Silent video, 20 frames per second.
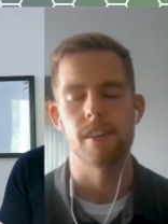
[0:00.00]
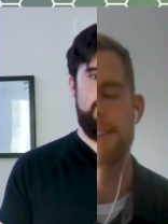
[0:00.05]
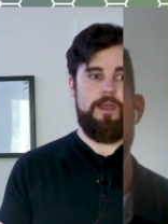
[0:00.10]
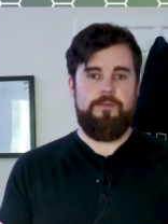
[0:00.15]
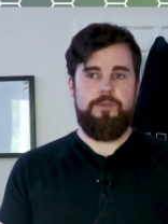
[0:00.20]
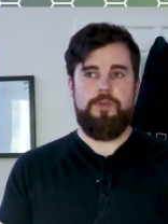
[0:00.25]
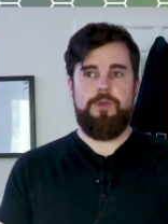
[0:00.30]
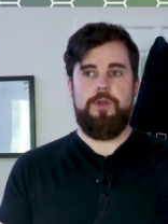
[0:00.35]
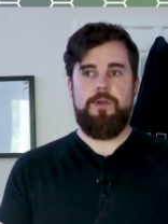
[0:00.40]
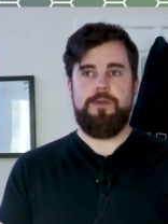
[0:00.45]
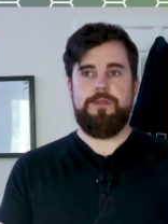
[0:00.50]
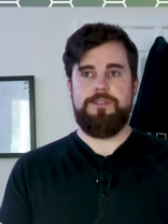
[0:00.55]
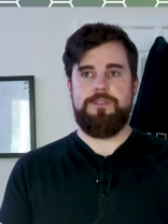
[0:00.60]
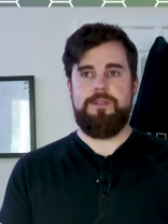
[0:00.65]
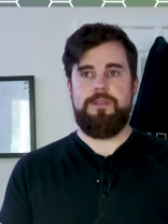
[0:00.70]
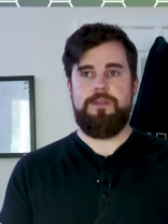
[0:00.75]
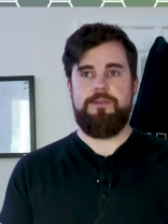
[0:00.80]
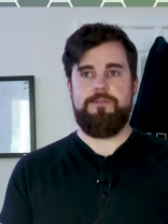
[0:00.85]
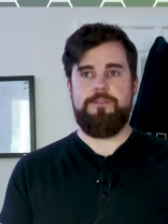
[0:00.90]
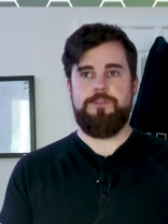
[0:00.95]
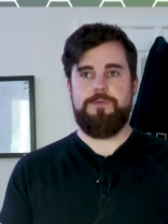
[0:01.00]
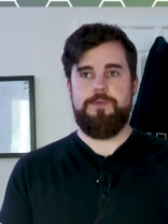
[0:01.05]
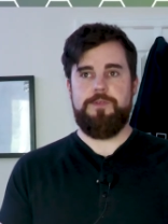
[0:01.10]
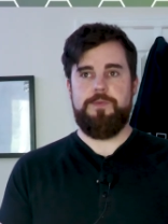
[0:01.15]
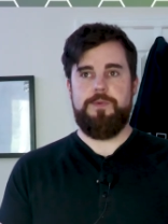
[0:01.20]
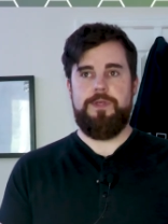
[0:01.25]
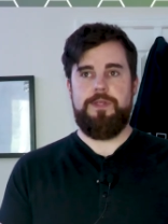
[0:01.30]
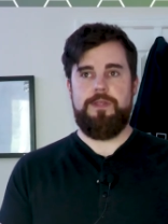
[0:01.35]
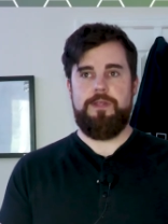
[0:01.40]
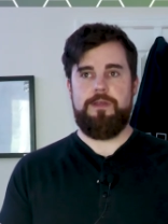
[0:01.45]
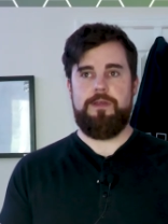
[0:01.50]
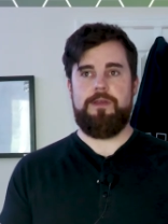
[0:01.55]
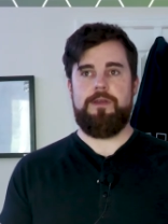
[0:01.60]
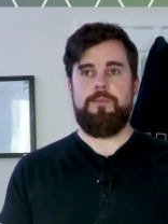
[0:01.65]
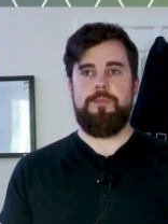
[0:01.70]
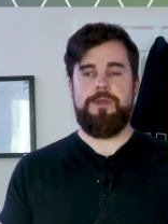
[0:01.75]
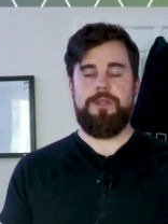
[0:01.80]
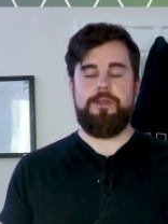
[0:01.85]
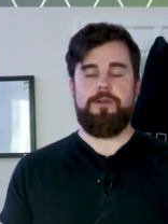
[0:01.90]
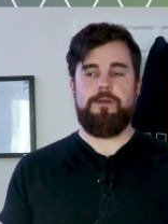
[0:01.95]
Have you noticed the difference between the
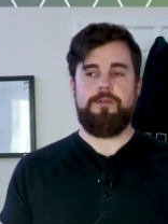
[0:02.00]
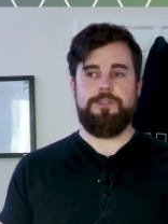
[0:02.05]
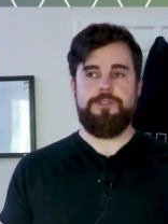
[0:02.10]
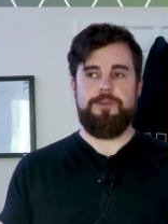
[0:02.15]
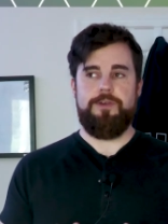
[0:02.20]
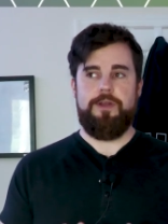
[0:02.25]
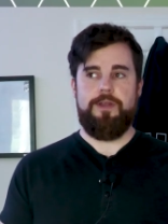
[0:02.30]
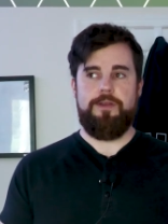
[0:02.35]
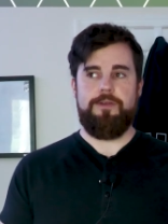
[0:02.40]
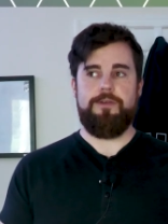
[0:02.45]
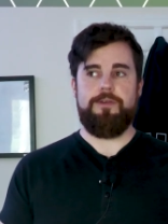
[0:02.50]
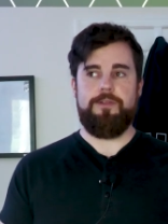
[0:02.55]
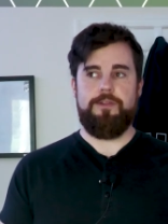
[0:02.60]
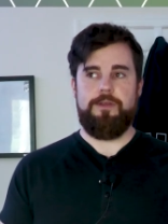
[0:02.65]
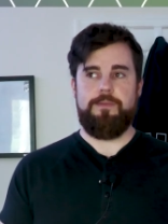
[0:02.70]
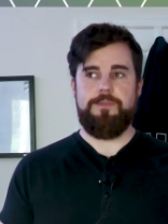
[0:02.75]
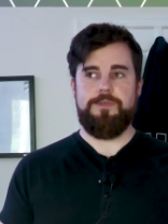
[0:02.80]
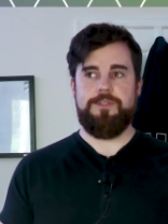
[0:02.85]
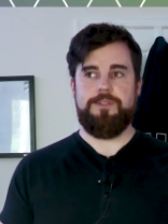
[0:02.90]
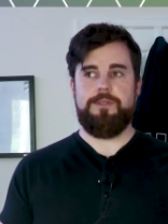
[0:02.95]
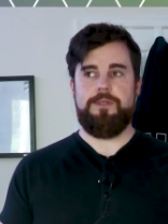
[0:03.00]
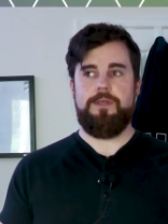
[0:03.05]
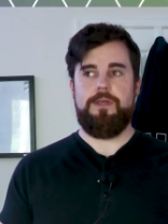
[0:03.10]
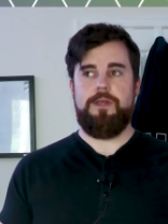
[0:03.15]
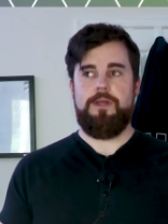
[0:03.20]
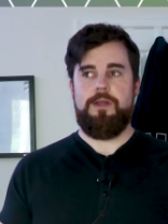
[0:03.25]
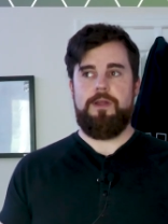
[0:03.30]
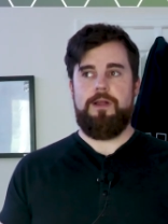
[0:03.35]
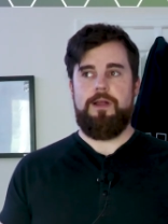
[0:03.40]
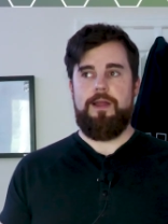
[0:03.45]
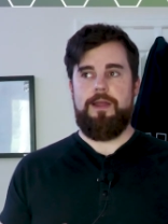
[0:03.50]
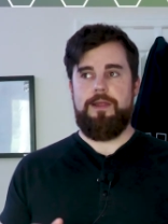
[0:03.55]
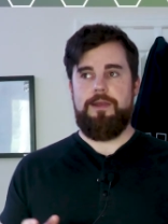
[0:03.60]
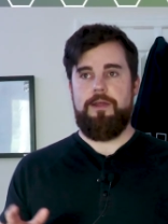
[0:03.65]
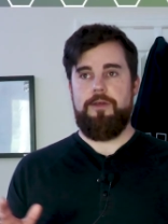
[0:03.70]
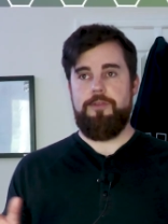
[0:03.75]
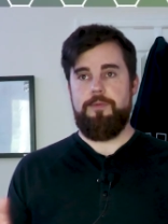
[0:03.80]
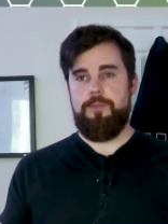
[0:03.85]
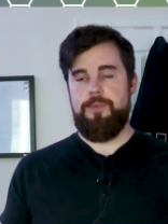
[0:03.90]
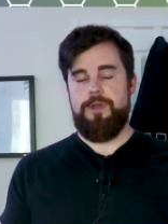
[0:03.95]
company culture at Interclypse
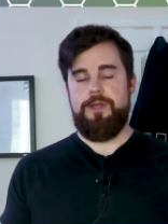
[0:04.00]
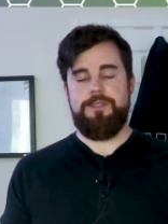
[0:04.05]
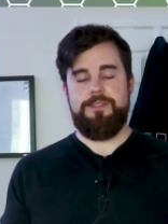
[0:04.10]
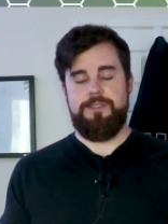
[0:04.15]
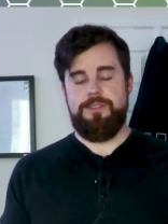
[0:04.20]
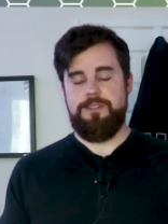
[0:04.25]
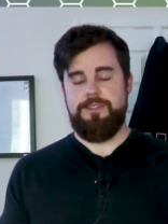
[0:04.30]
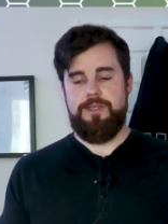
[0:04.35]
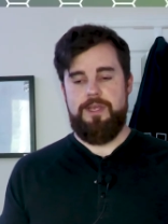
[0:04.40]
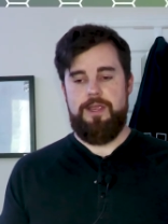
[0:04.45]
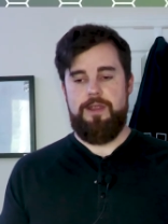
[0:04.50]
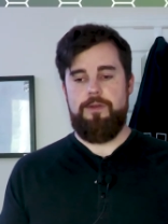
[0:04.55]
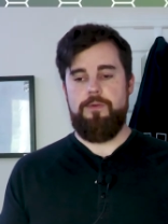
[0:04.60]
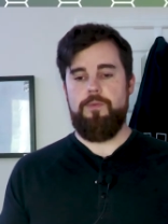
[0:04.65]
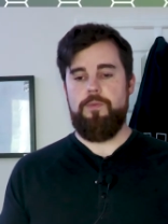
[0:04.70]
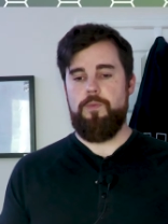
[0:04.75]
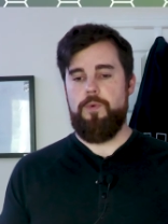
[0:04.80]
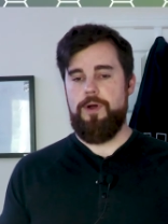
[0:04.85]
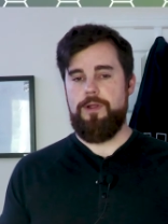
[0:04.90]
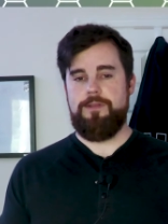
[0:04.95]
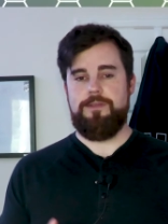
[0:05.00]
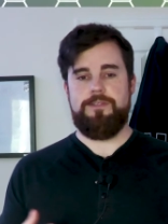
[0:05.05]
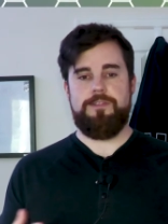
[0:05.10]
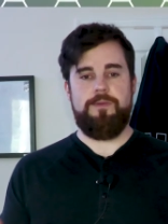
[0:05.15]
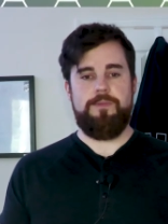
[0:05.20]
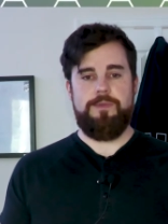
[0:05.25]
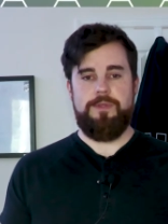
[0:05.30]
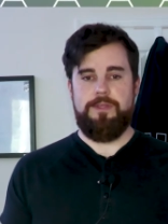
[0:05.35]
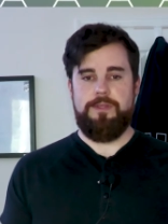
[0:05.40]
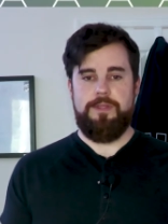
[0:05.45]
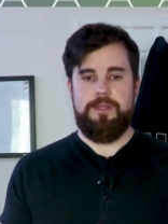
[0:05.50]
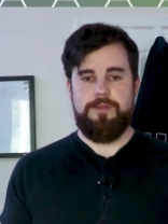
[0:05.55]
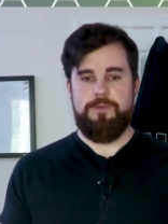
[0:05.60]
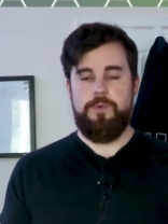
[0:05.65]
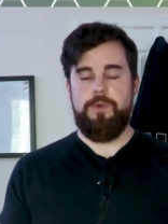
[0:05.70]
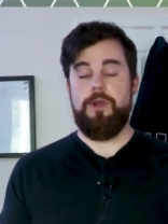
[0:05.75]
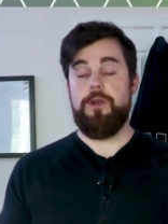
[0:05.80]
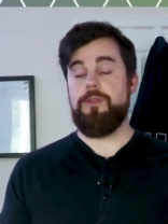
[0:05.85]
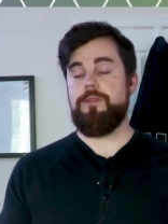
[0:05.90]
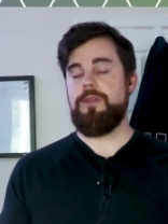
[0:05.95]
and other places, and what
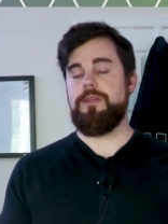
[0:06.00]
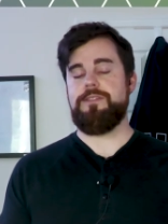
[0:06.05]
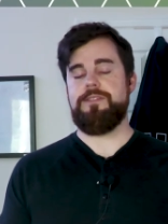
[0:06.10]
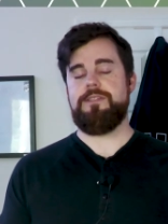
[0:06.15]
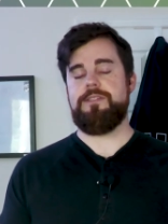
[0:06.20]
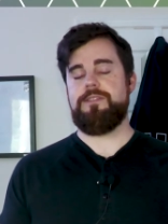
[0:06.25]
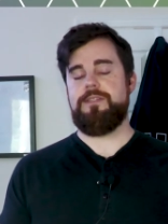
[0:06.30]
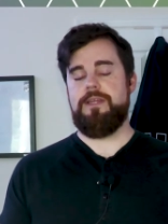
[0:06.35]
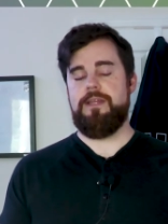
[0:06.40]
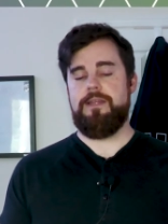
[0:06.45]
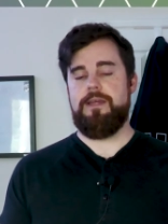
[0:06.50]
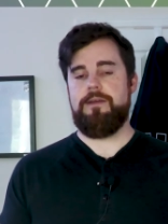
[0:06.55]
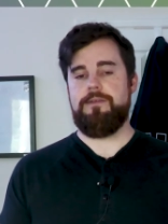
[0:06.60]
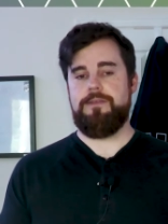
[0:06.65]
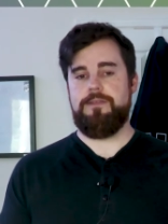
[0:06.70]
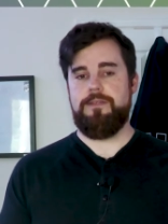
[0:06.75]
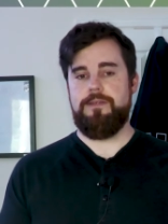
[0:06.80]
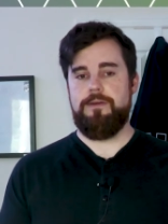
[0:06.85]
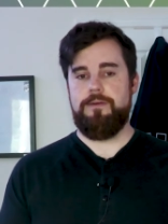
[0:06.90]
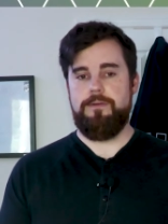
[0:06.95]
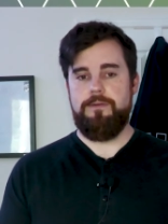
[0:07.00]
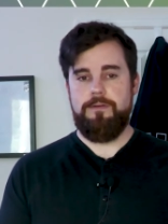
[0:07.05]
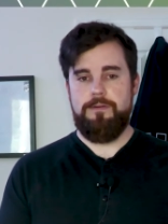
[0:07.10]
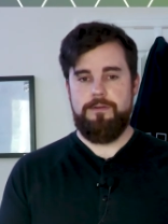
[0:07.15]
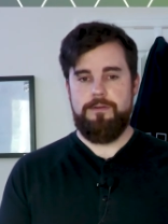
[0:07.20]
are things that stand out to you?